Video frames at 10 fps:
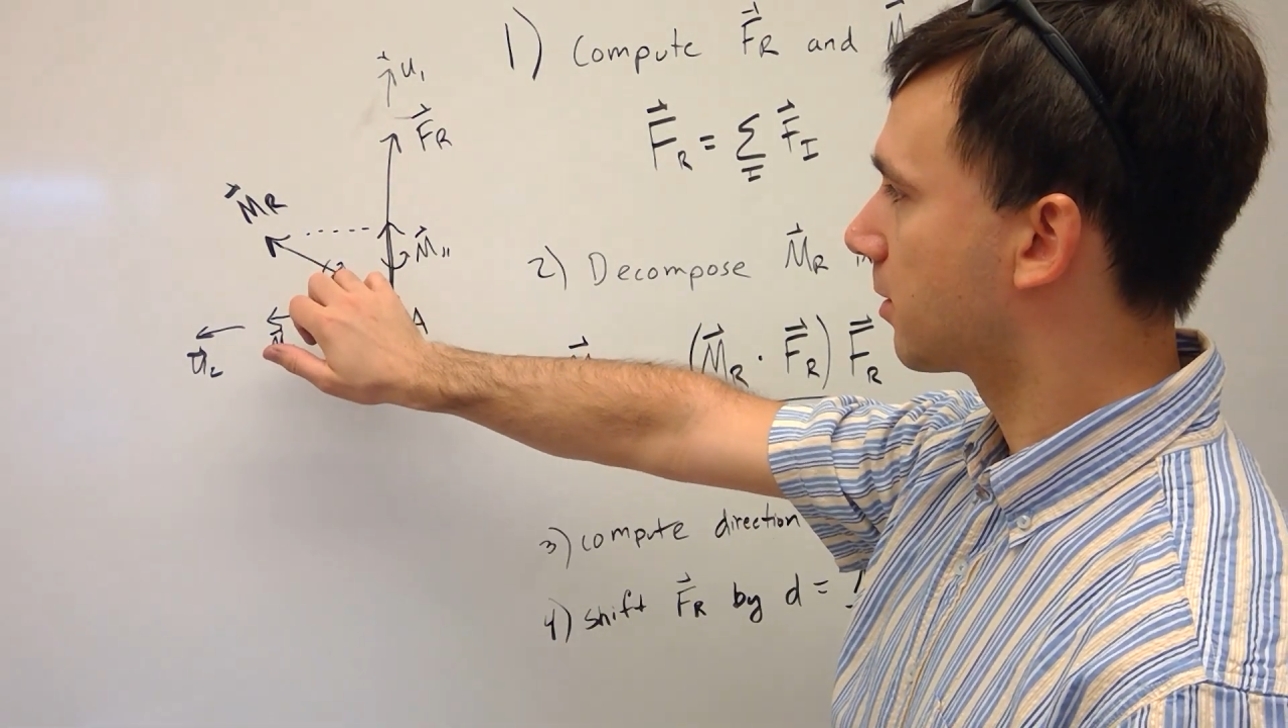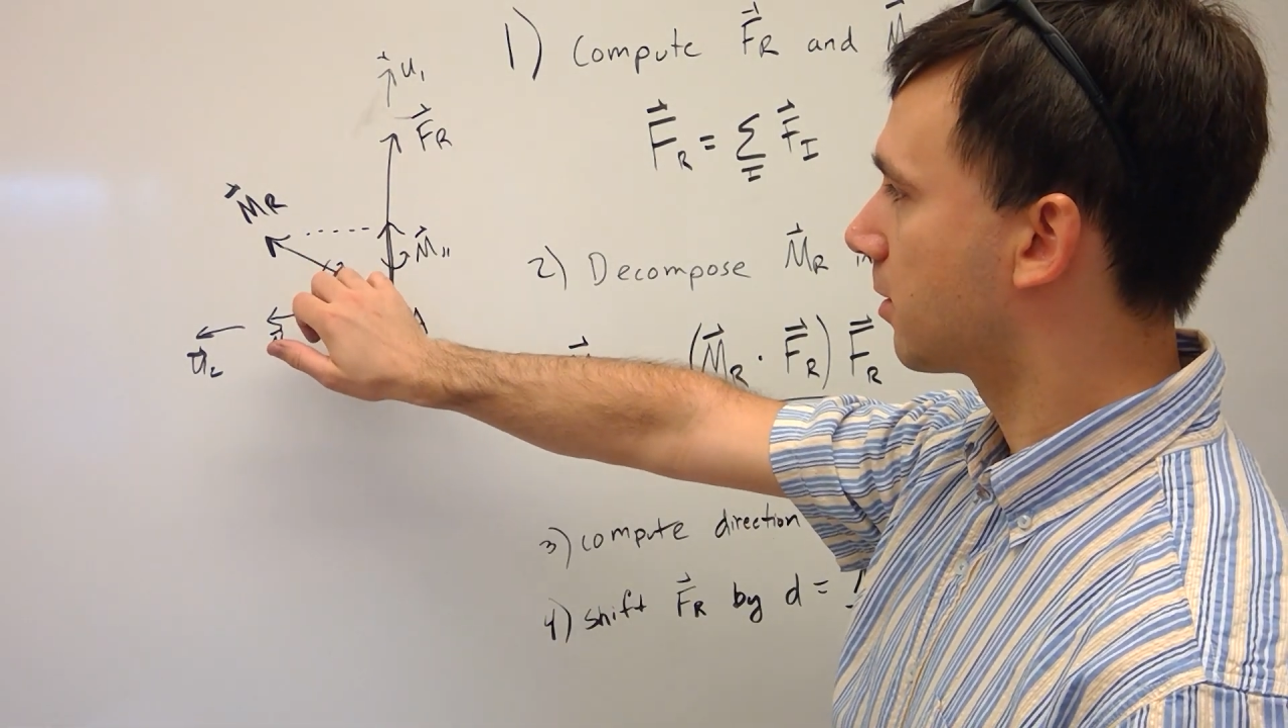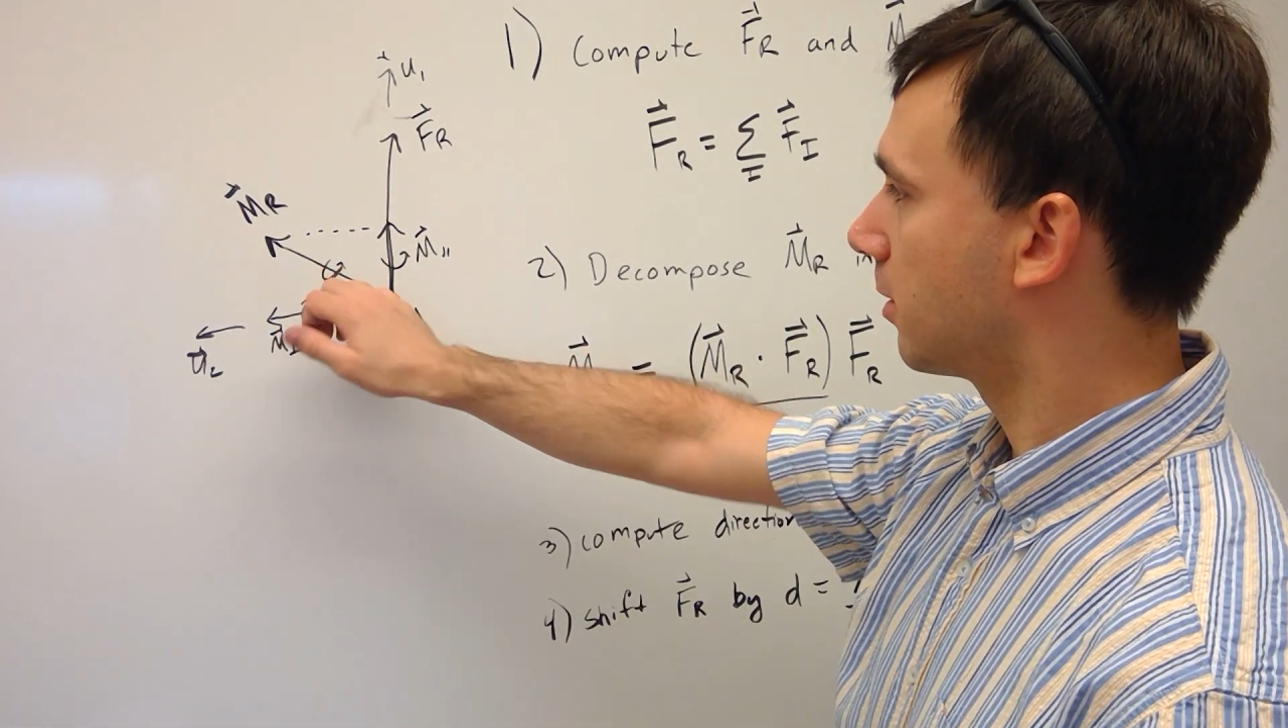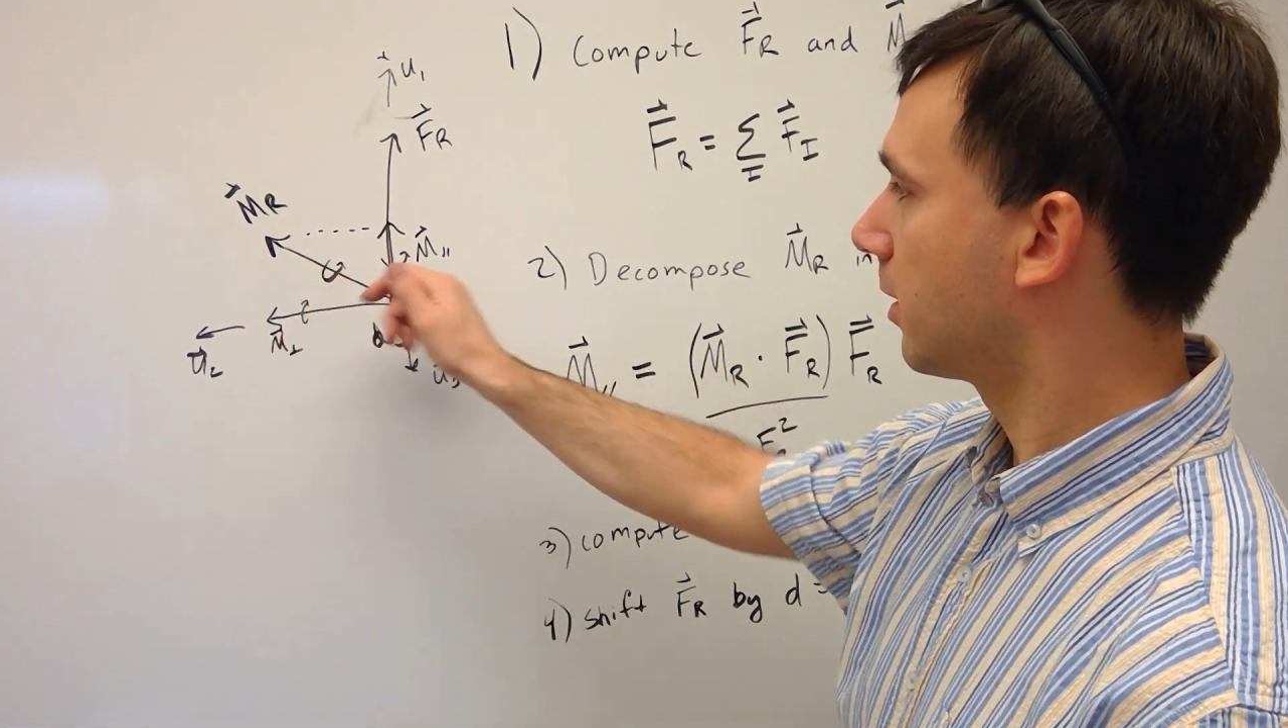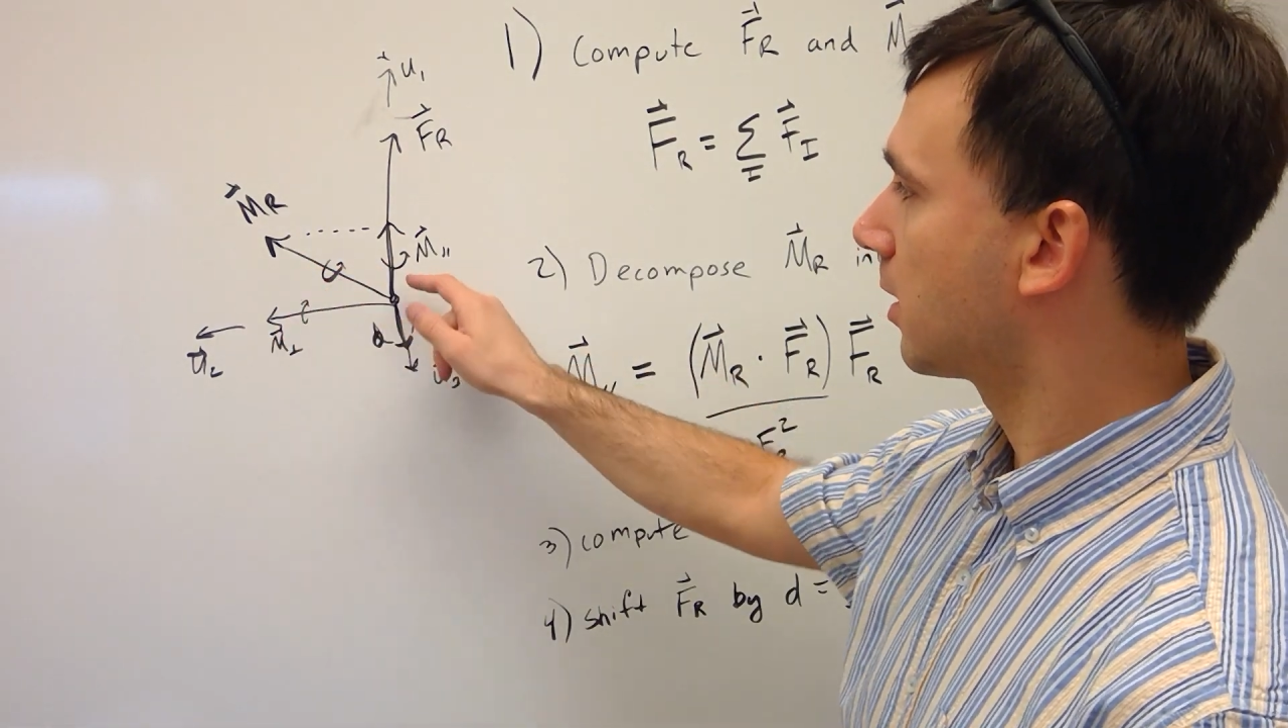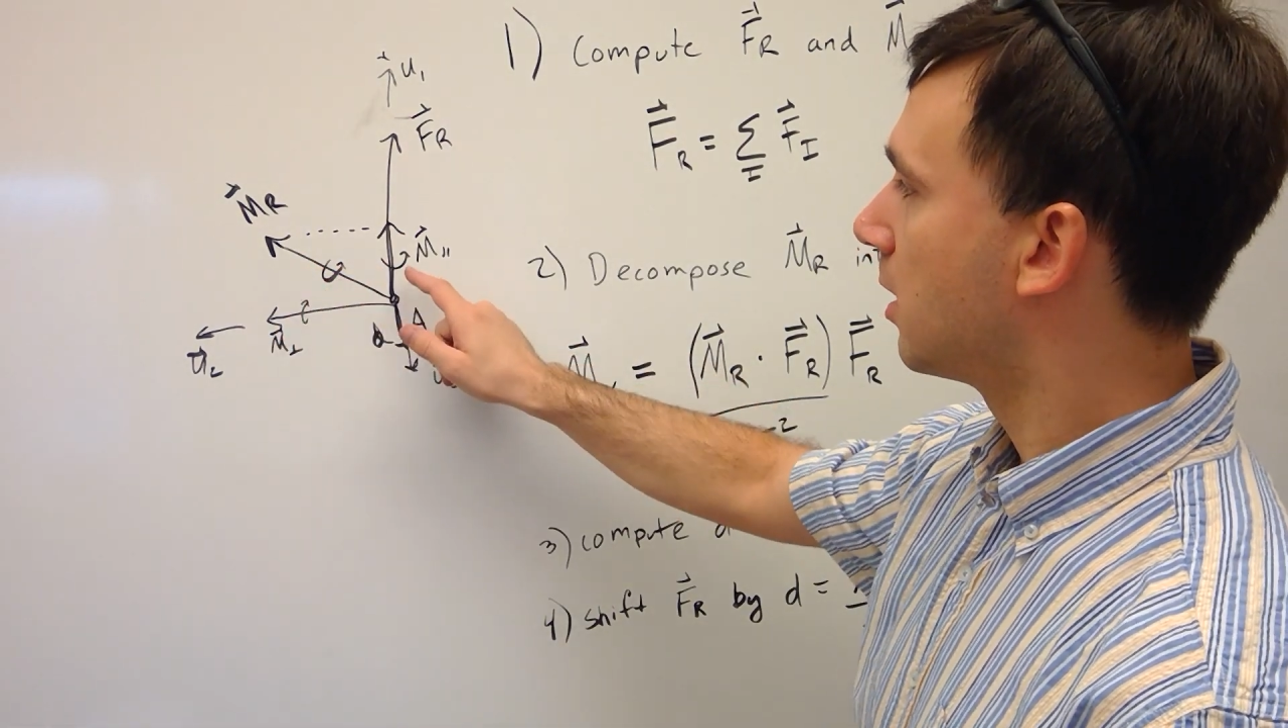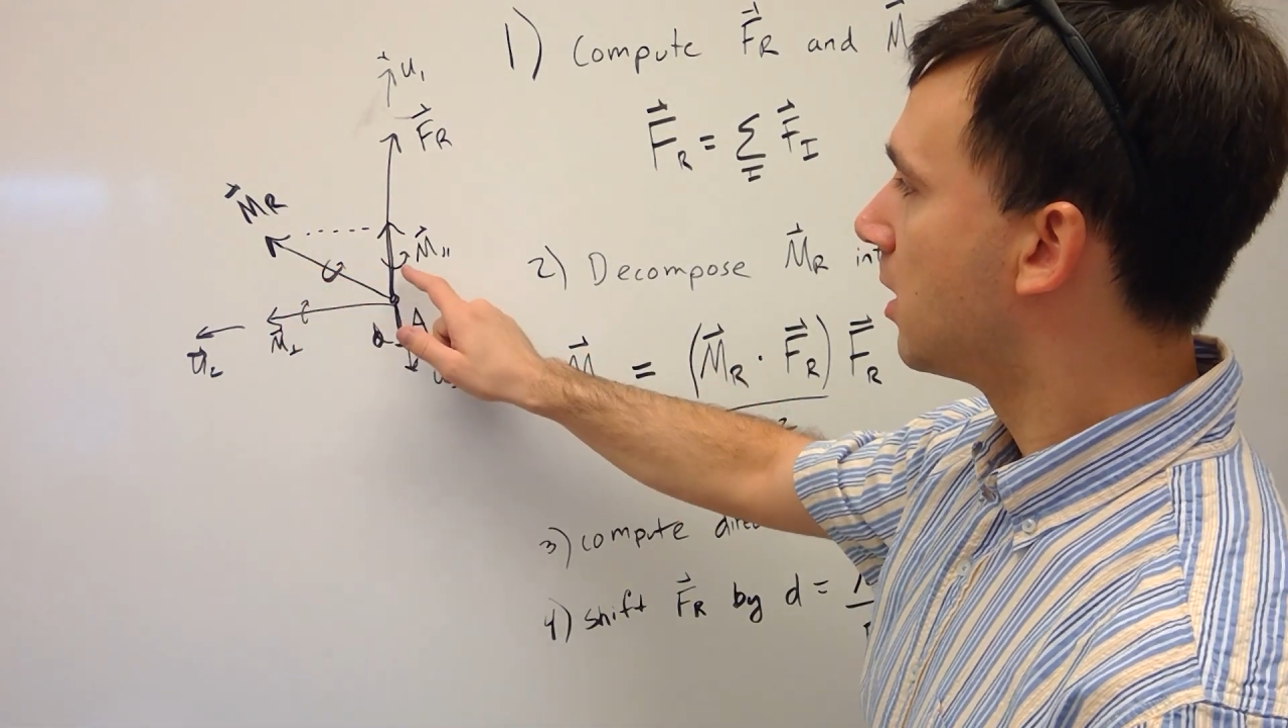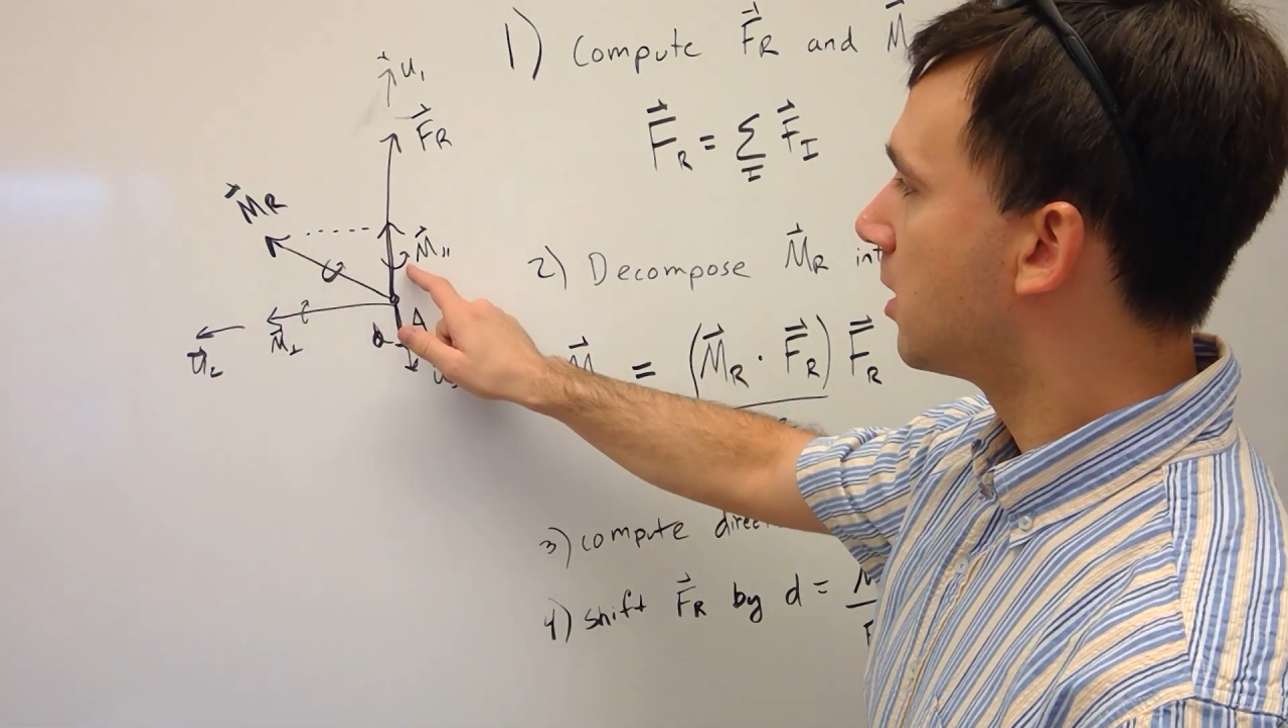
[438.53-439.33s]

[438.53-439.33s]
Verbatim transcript: are curling.